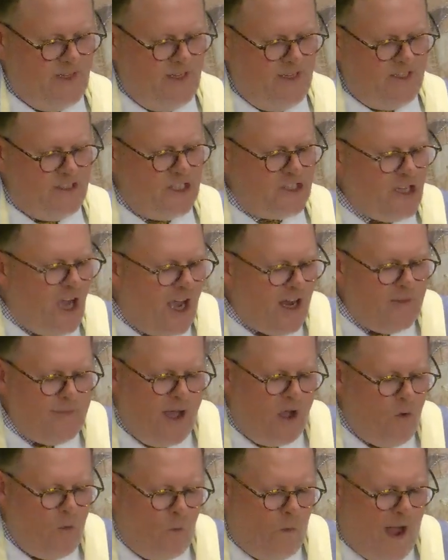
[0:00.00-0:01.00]
to talk
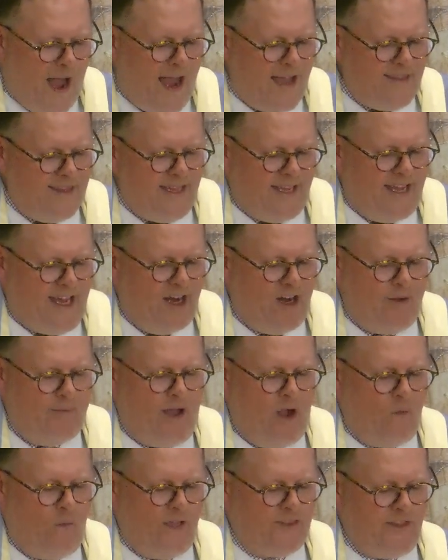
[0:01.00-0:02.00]
about why they care
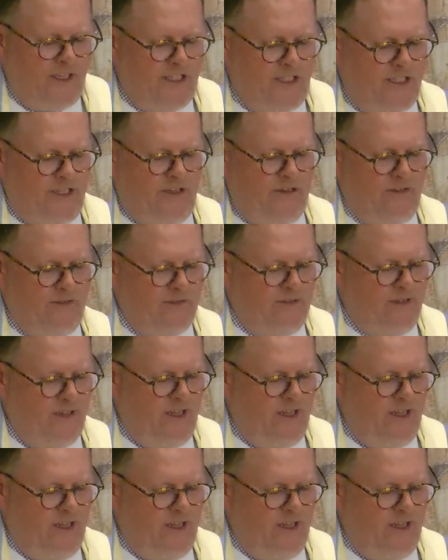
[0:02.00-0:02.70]
about what they do,